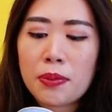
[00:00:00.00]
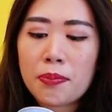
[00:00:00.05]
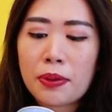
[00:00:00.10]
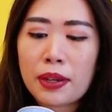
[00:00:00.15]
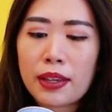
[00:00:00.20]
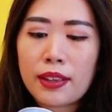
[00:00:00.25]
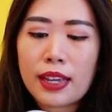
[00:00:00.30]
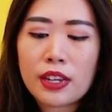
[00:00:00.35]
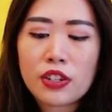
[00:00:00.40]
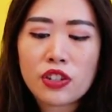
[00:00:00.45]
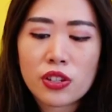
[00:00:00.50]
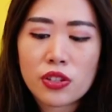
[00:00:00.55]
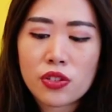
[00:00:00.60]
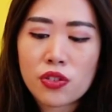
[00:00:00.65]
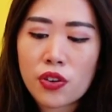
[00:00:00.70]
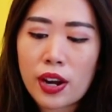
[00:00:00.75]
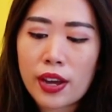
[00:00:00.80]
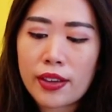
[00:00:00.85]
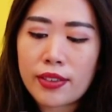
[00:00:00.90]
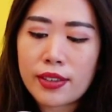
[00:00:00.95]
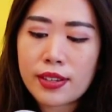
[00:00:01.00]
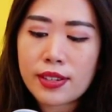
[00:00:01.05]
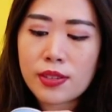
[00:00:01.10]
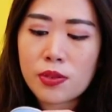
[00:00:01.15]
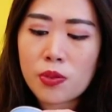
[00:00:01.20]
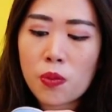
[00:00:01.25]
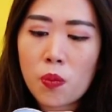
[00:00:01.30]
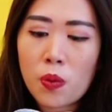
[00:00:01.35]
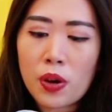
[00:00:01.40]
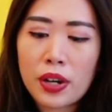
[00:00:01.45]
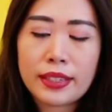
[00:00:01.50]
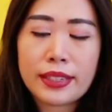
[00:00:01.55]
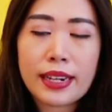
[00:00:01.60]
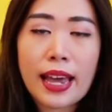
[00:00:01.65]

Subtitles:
but let's just try this one